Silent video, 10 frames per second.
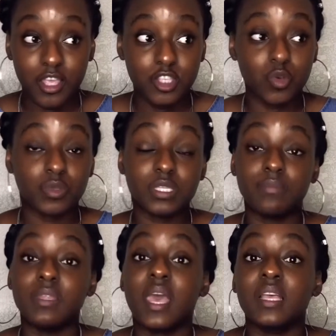So it's
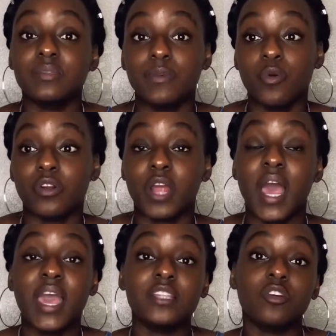something that has to be ordered. I
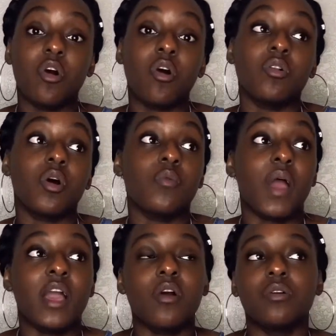
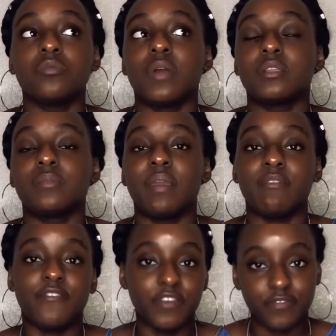called around to maybe
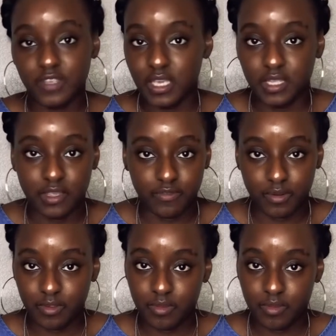15 different